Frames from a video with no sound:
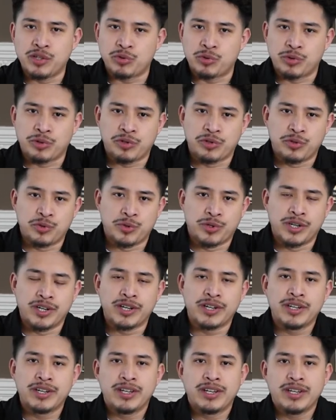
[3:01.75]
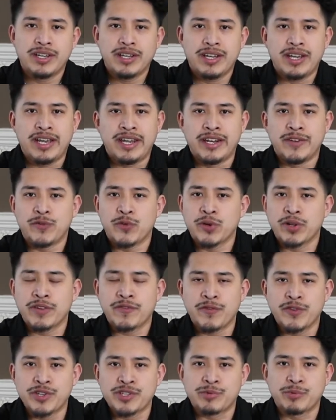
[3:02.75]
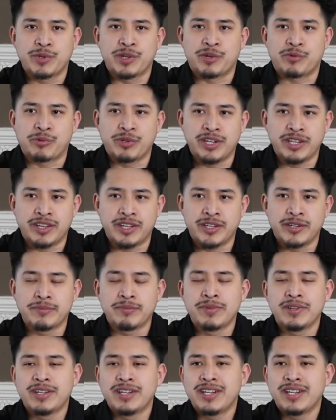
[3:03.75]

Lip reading: in through the door, and if you're the first one to greet them,